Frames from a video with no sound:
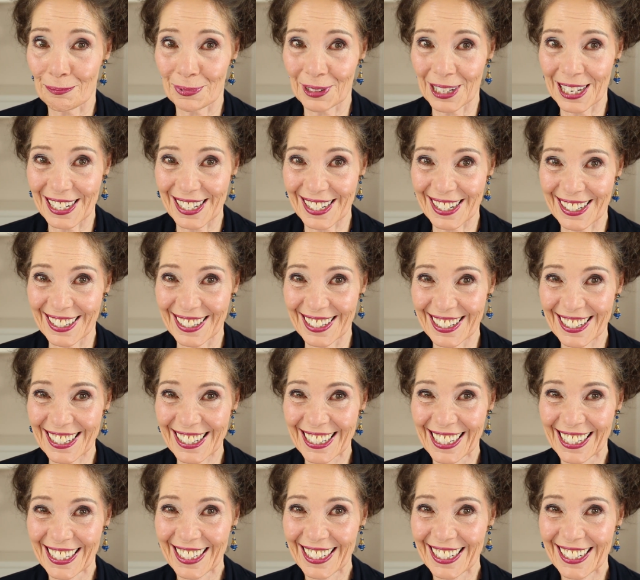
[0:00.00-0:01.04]
blessings.
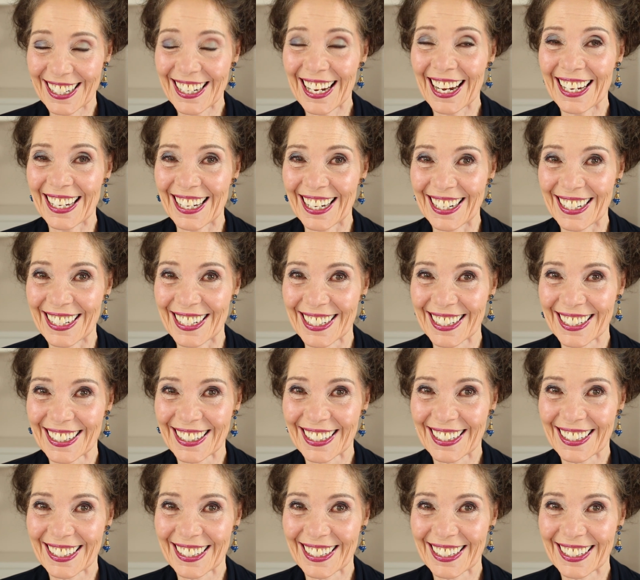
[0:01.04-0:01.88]
Take care.